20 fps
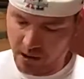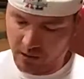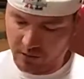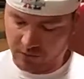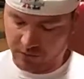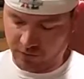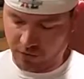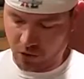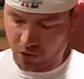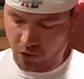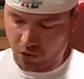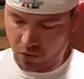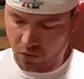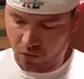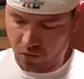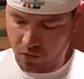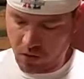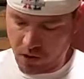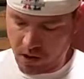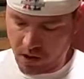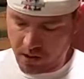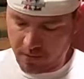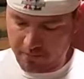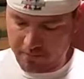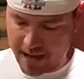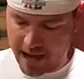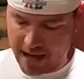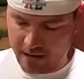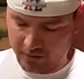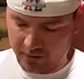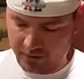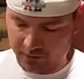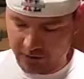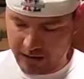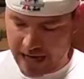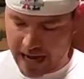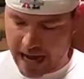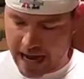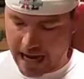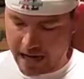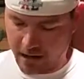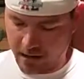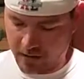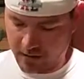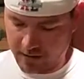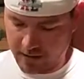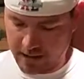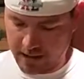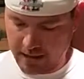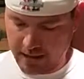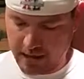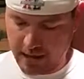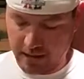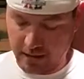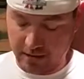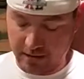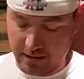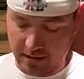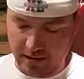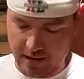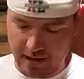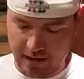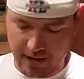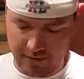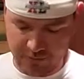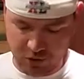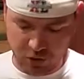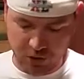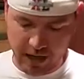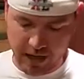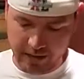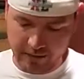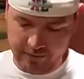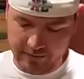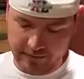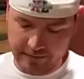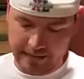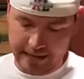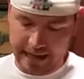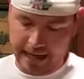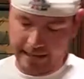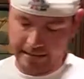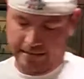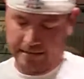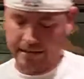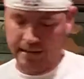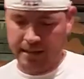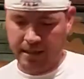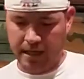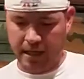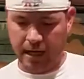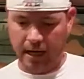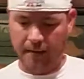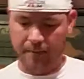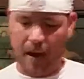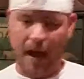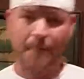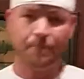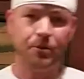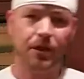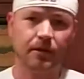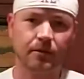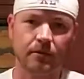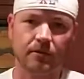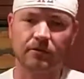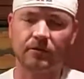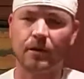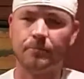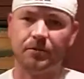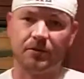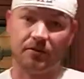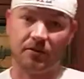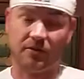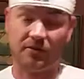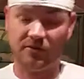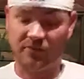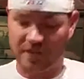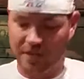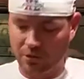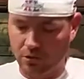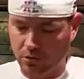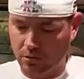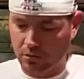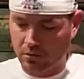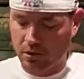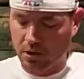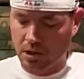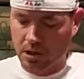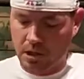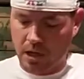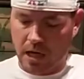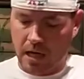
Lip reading: So massively higher than anything that I have tried to date. I picked this up as a single.